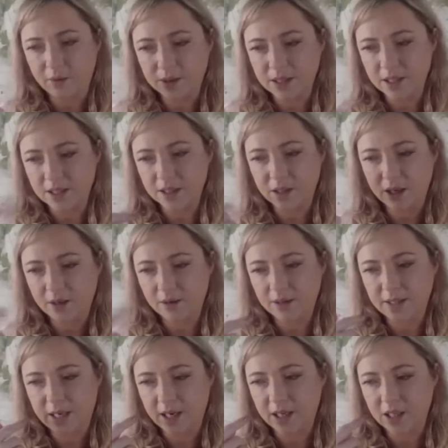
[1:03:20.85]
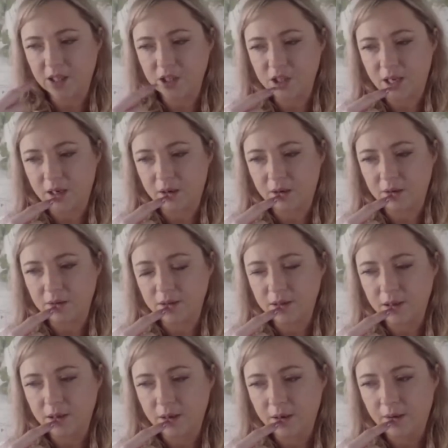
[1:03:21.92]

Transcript: It was just like darkish shadows.